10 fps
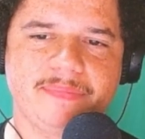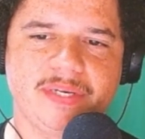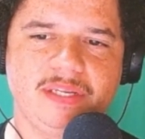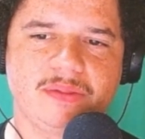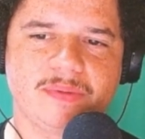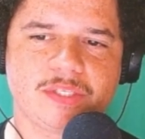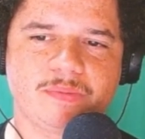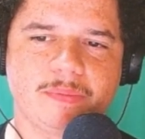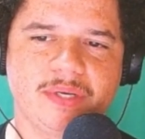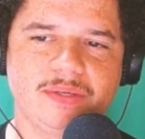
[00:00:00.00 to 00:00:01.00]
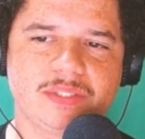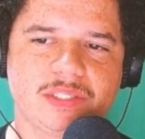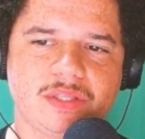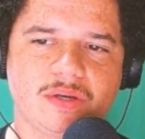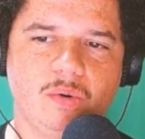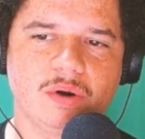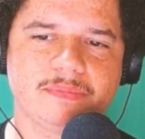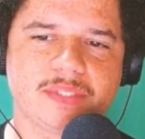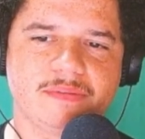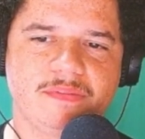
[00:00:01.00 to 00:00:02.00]
beneath which reposed the
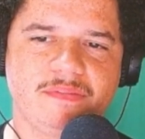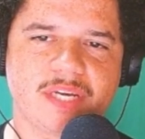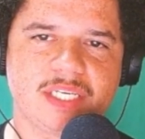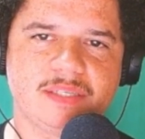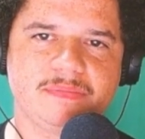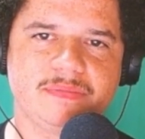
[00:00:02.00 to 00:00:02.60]
corpse of the victim.